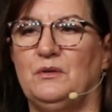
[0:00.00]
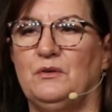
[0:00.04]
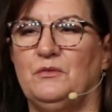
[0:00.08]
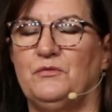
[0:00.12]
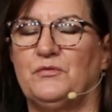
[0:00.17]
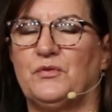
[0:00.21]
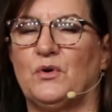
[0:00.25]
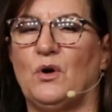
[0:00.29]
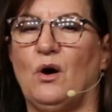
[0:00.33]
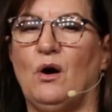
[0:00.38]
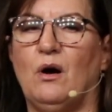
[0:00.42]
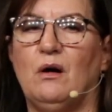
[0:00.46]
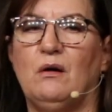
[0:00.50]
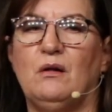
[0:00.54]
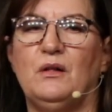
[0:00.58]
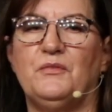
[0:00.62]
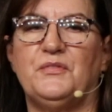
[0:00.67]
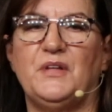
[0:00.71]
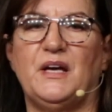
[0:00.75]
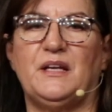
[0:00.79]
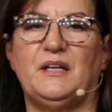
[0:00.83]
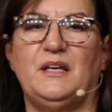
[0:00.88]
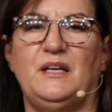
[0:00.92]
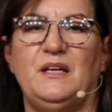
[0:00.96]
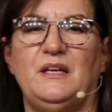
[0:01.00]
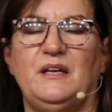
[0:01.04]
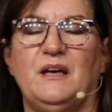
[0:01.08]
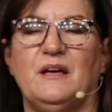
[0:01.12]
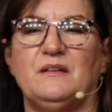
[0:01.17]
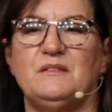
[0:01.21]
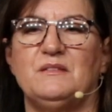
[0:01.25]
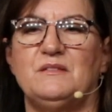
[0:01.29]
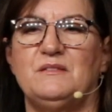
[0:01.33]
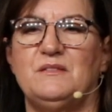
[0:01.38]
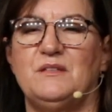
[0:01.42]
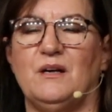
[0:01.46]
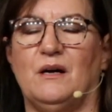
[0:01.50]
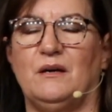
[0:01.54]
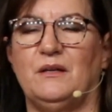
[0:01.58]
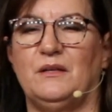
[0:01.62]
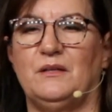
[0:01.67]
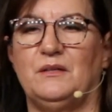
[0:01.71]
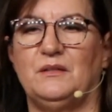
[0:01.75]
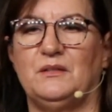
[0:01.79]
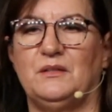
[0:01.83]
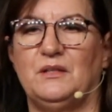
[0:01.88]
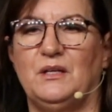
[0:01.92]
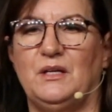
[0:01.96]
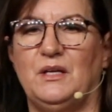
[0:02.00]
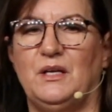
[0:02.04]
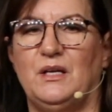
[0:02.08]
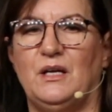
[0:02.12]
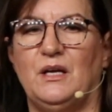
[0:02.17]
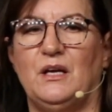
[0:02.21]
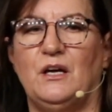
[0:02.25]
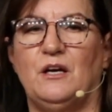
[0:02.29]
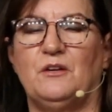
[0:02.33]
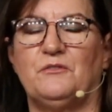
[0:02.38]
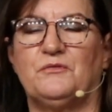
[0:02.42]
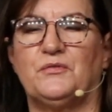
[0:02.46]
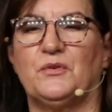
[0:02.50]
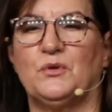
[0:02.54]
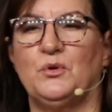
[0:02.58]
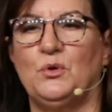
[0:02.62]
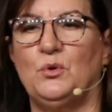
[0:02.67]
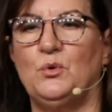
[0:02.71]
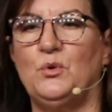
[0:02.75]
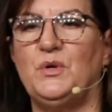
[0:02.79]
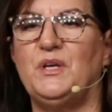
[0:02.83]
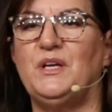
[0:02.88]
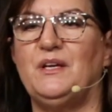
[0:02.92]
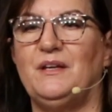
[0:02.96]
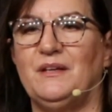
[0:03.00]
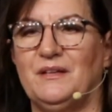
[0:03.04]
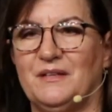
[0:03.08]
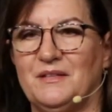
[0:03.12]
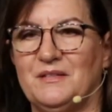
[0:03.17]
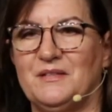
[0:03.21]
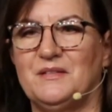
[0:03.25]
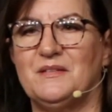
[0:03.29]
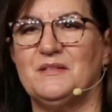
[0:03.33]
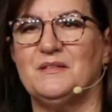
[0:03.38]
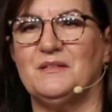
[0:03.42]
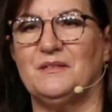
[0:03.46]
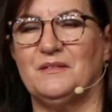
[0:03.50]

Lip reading: for all that he has done and for who he is.